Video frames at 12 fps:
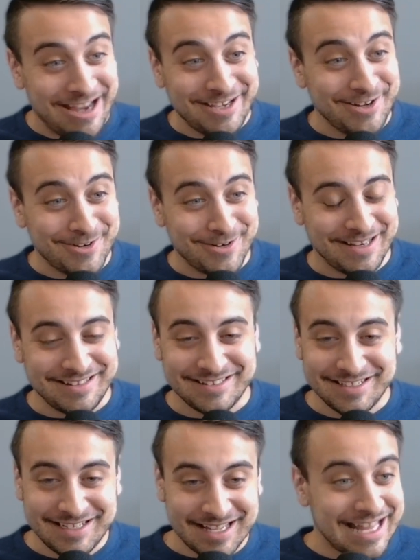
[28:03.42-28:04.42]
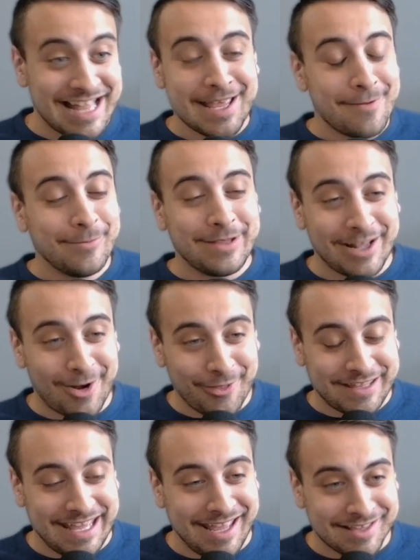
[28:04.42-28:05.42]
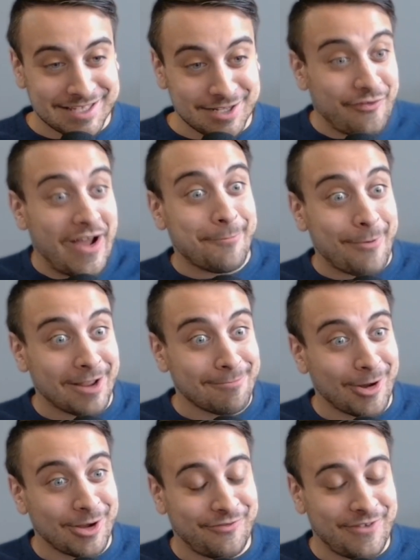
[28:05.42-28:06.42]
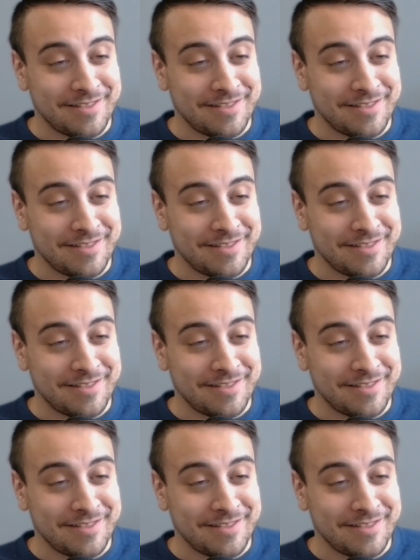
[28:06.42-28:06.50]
new and let them get all the kinks and find product market fit,